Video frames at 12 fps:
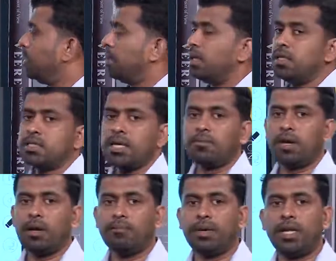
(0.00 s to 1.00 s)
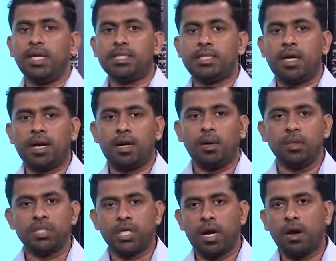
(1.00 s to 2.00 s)
In some companies, there are no
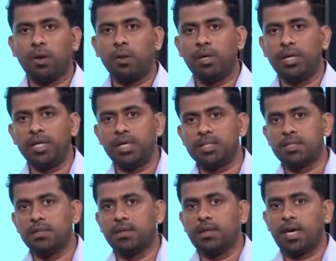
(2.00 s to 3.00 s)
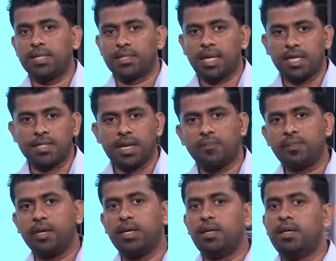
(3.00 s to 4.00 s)
shareholders. As an
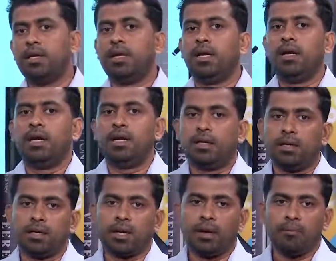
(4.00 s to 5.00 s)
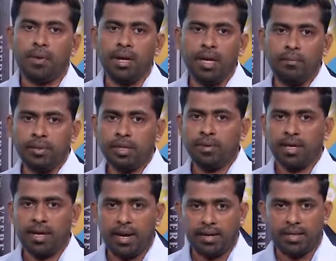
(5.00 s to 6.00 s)
example, company limited by
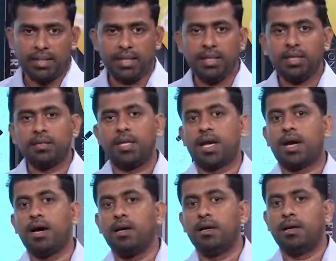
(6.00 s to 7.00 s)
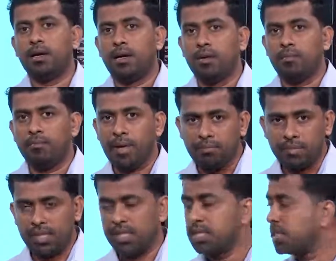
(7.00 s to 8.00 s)
guarantee, there are
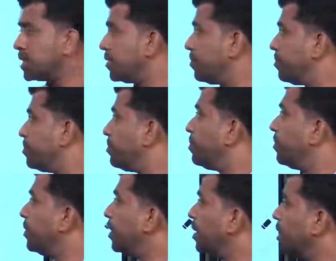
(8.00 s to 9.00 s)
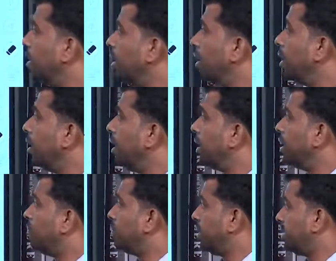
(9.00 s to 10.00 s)
members.
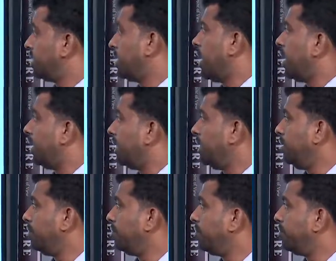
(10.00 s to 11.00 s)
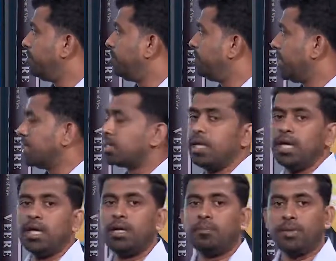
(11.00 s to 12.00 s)
Legal personality, there is a
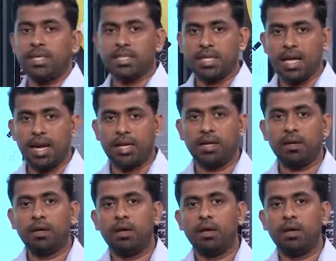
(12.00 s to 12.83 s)
legal personality